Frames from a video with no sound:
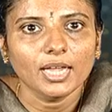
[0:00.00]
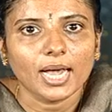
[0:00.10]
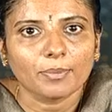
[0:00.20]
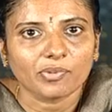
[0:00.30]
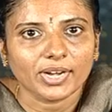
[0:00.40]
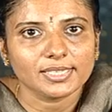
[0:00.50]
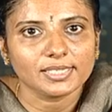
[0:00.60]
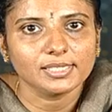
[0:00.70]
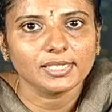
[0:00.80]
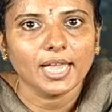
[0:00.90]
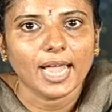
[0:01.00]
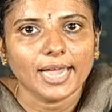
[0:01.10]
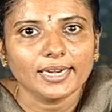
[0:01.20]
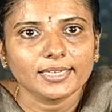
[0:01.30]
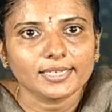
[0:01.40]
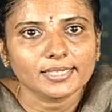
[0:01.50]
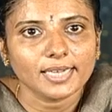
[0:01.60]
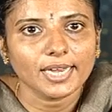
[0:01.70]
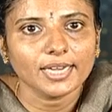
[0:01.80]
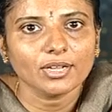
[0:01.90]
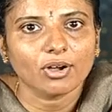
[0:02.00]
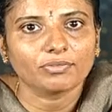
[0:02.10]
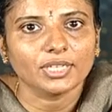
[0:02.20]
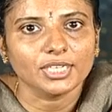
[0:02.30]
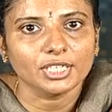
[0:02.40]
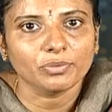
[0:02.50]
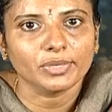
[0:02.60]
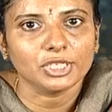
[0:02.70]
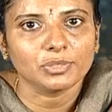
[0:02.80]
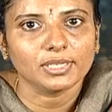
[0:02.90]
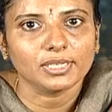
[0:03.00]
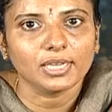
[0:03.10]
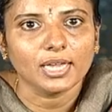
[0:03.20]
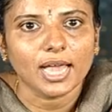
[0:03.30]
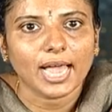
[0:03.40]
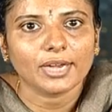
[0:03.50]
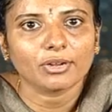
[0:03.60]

Appraisal and understanding of the individual and